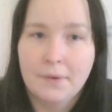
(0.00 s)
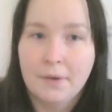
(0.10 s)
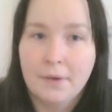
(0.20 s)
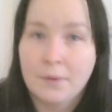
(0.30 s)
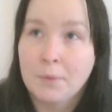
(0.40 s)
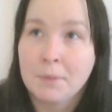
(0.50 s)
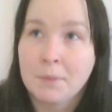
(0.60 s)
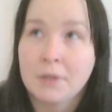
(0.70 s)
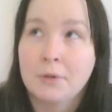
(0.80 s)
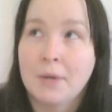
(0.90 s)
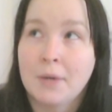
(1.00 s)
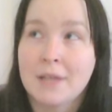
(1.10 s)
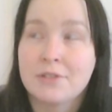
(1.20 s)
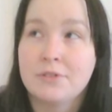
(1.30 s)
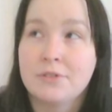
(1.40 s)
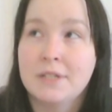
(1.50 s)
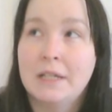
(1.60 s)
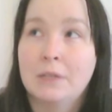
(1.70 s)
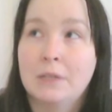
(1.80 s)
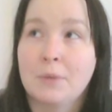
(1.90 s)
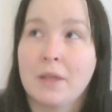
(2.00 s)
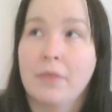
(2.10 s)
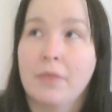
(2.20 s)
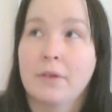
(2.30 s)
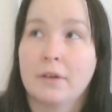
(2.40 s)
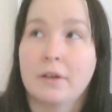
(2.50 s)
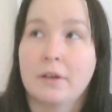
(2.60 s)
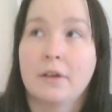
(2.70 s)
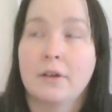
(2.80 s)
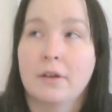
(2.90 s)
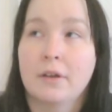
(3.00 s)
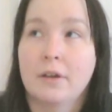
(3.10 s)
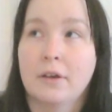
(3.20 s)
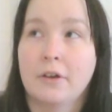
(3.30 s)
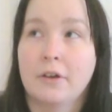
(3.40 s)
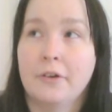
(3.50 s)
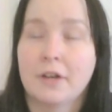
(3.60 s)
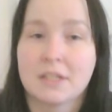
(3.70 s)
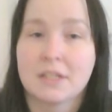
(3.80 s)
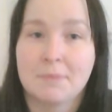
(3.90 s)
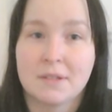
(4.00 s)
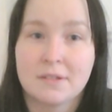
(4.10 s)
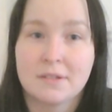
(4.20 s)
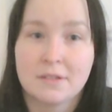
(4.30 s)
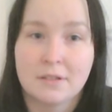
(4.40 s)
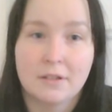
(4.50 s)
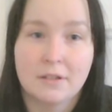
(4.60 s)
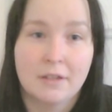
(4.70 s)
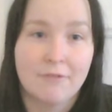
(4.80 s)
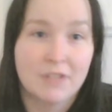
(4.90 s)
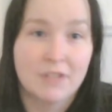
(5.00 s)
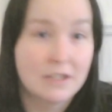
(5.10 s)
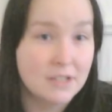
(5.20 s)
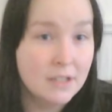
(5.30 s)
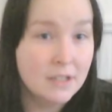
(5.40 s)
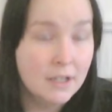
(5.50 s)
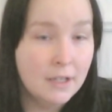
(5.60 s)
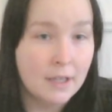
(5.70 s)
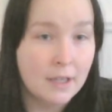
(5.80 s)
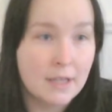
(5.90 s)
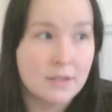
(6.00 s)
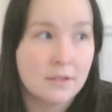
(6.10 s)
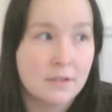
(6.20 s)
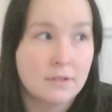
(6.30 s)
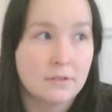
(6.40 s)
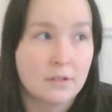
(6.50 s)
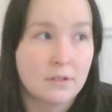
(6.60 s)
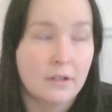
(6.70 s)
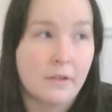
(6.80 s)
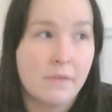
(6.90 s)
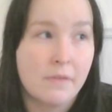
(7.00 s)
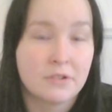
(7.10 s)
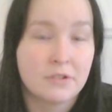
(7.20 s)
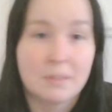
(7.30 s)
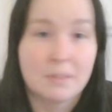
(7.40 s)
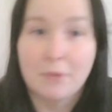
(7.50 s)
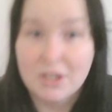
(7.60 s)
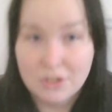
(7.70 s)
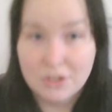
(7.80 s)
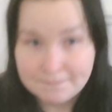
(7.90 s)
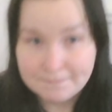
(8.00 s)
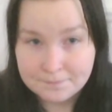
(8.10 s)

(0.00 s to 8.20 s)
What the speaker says: a woman who had to deal with her husband's infidelity and their separation.